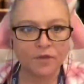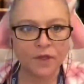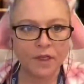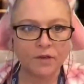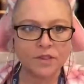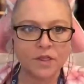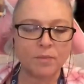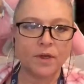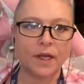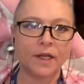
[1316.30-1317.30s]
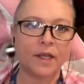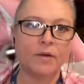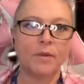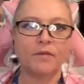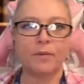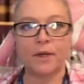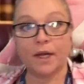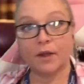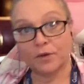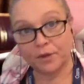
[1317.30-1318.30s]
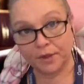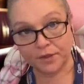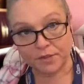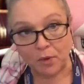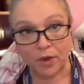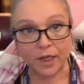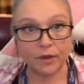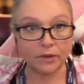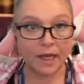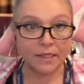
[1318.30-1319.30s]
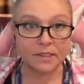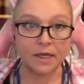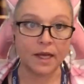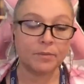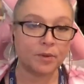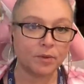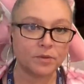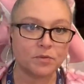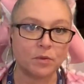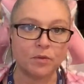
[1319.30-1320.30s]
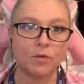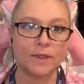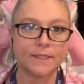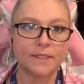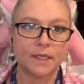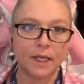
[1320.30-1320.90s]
videos I put out. I can't remember if I put it out early this morning or last night, but it was one of the ones that